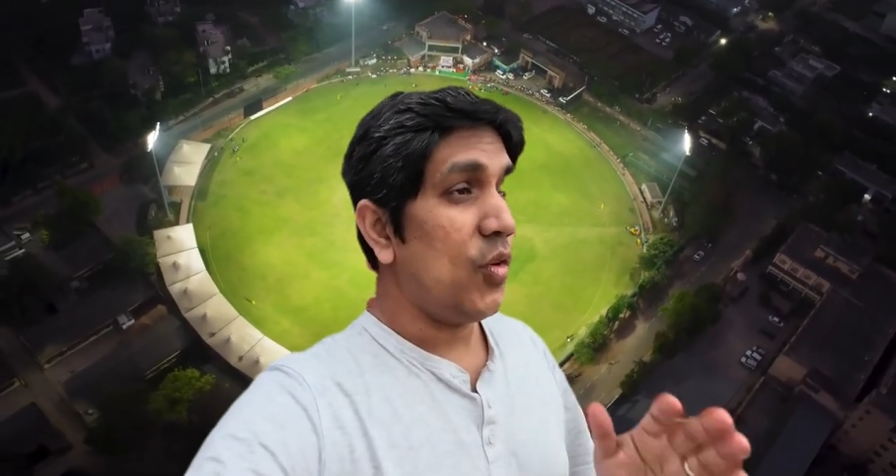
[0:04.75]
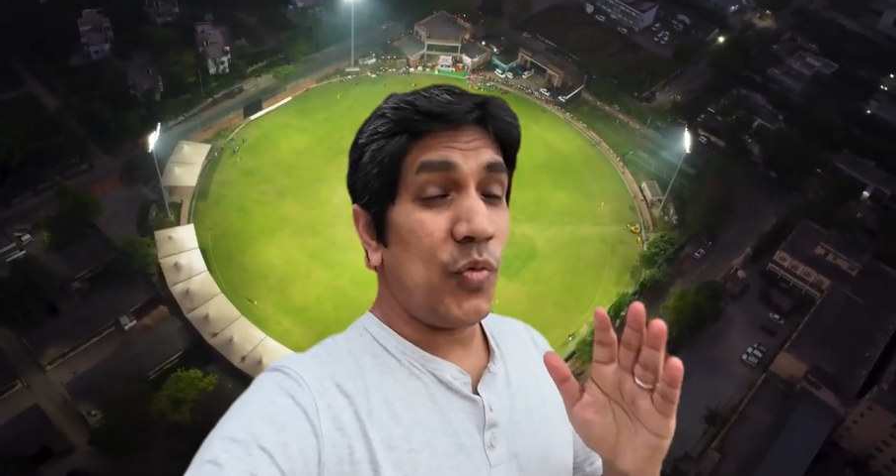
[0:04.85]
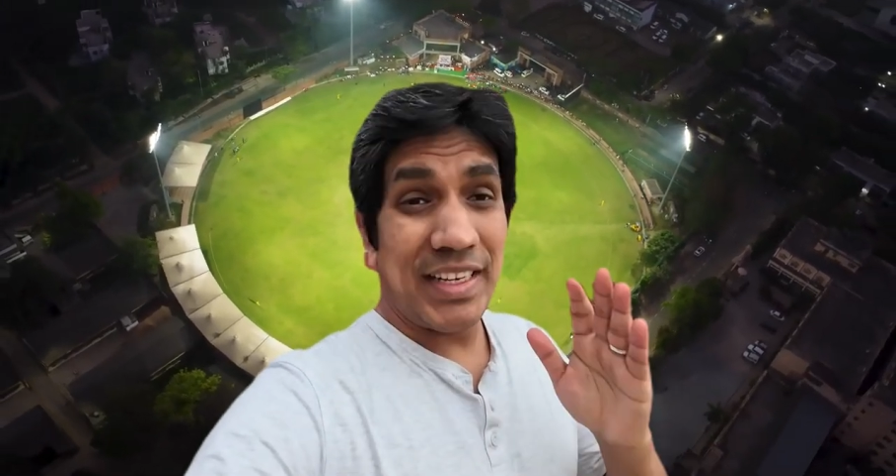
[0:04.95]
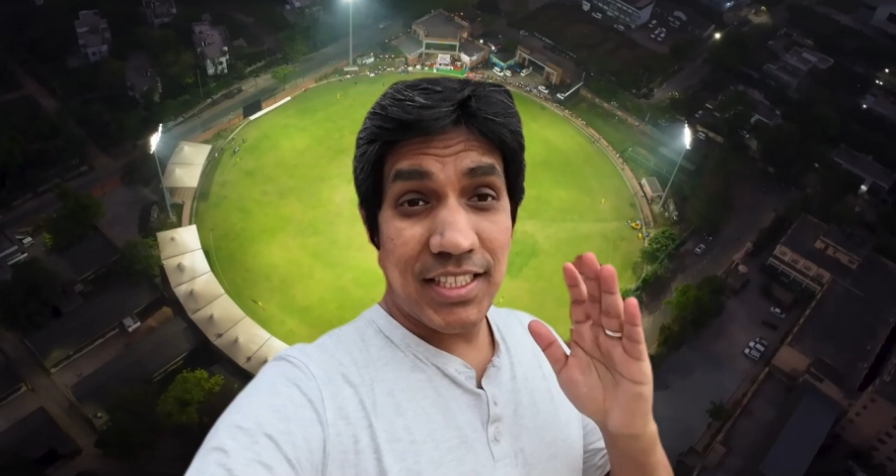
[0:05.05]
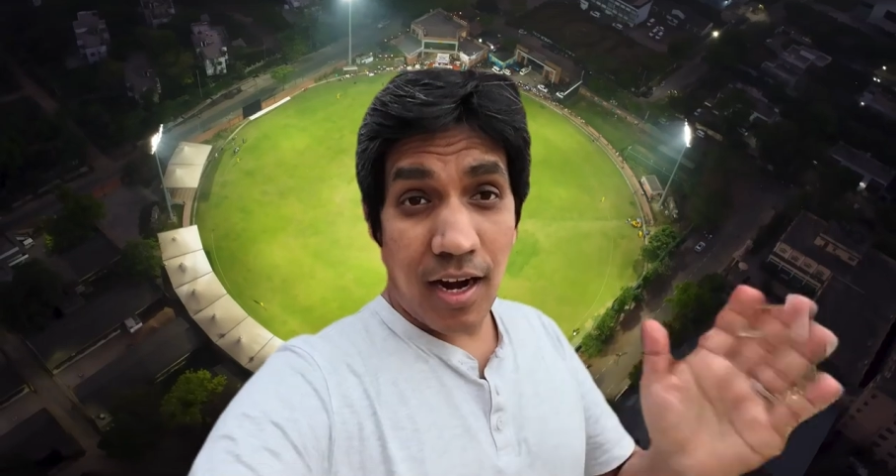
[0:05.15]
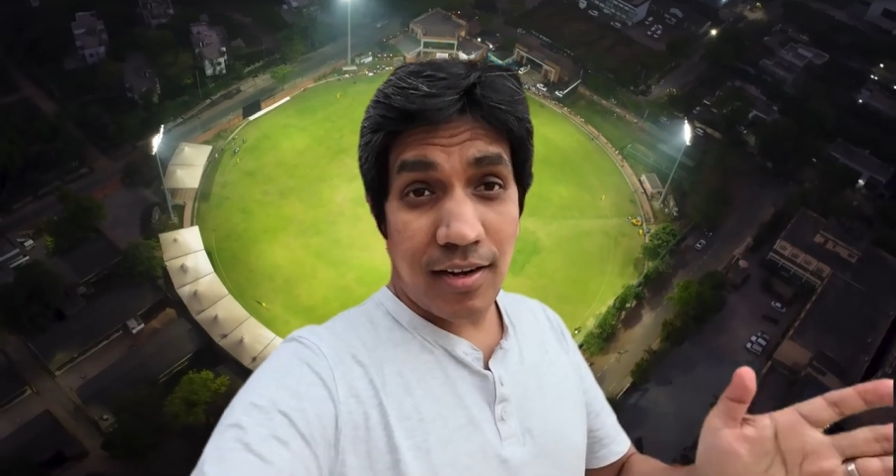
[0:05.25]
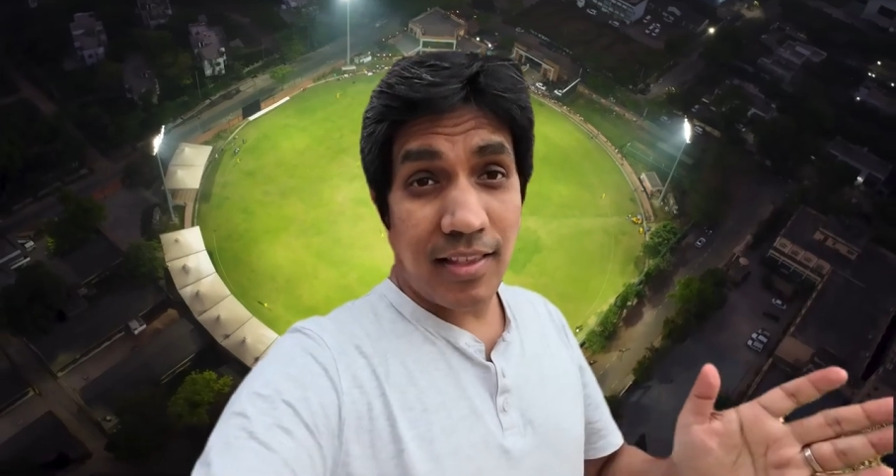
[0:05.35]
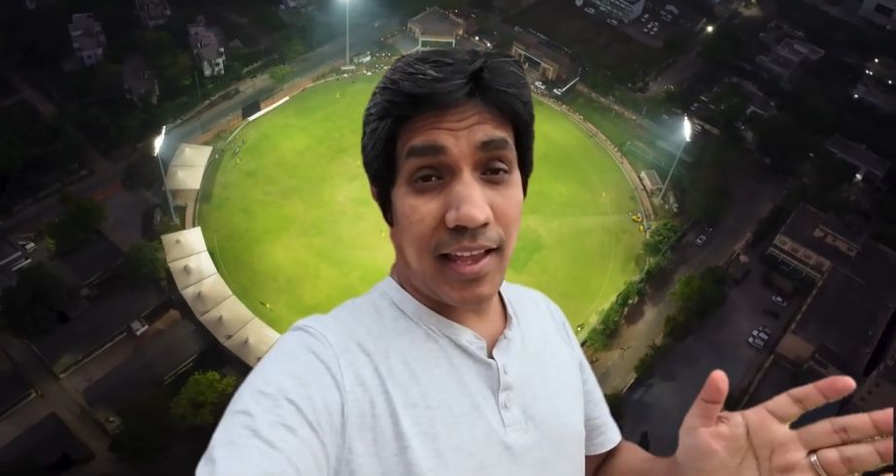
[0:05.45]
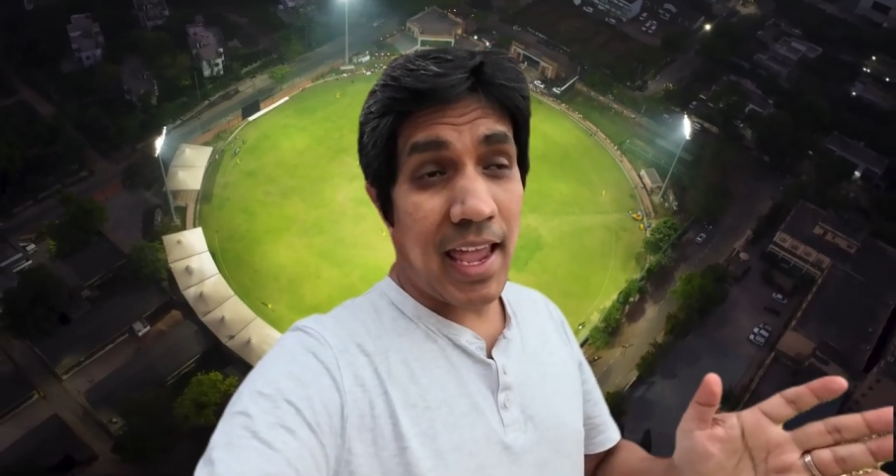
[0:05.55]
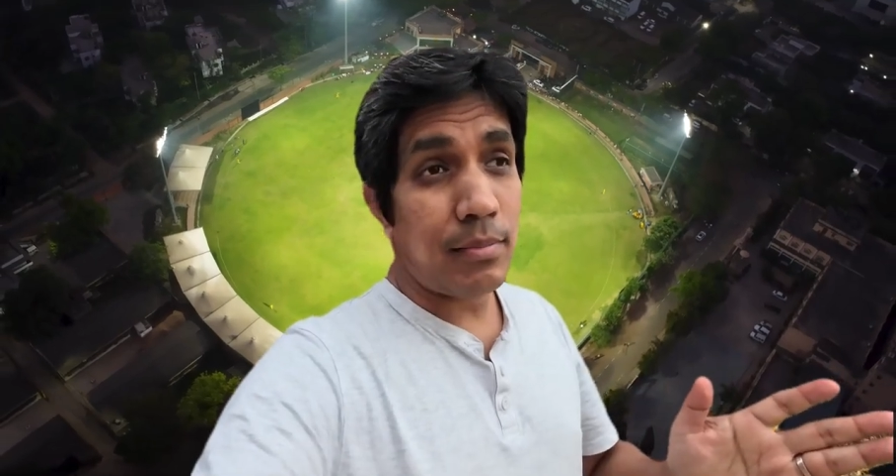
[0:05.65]
We started
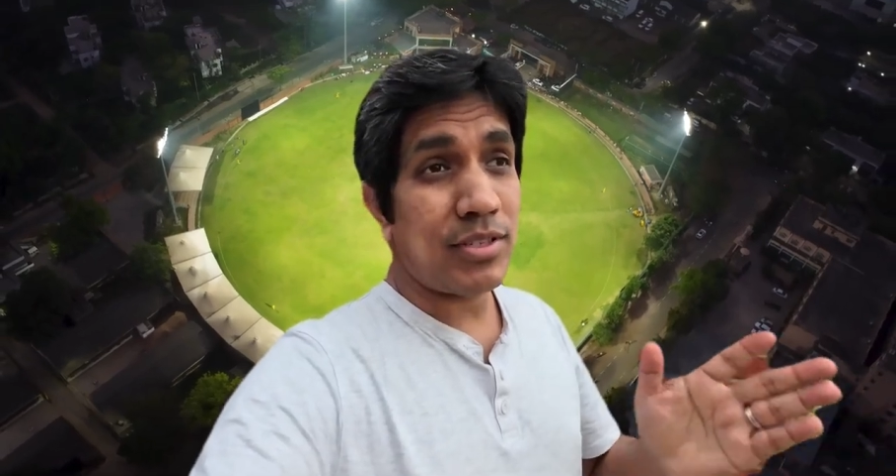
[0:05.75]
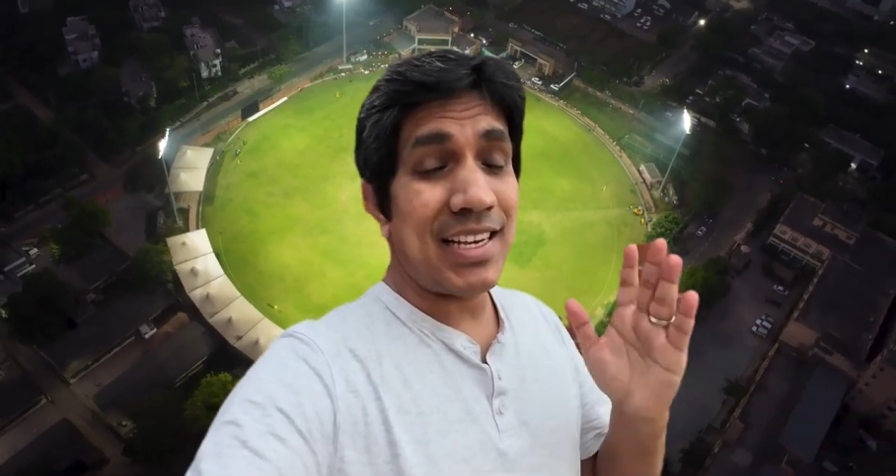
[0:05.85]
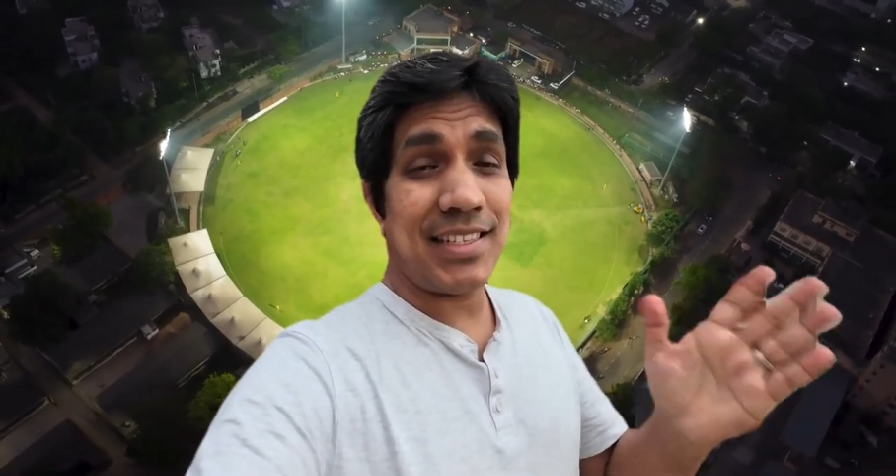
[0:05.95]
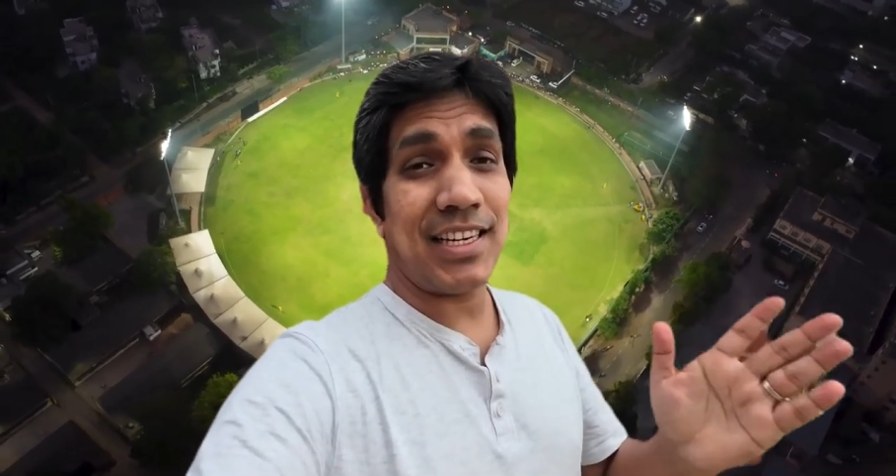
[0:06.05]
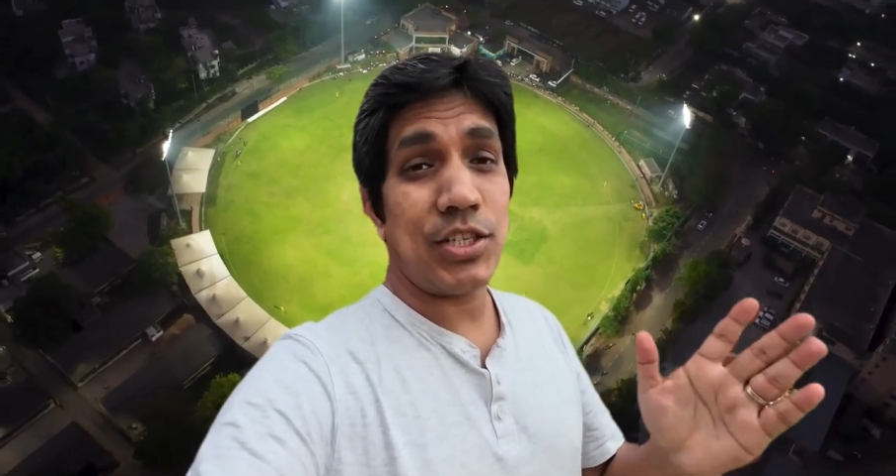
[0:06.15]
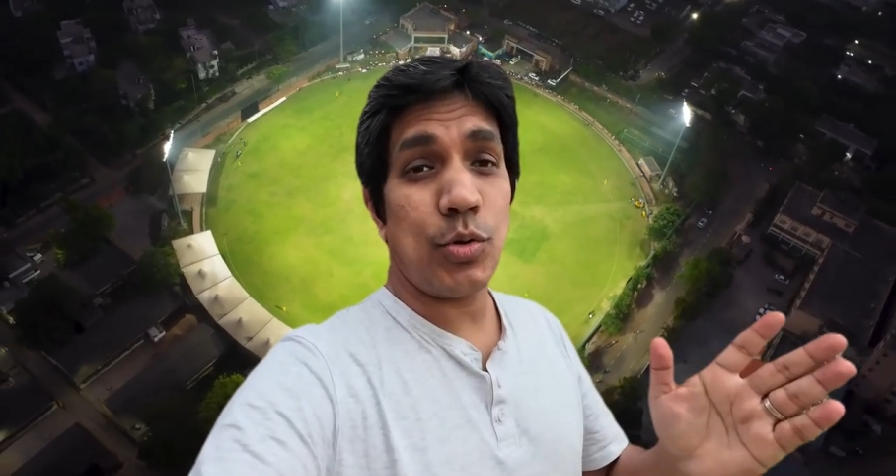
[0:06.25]
the game season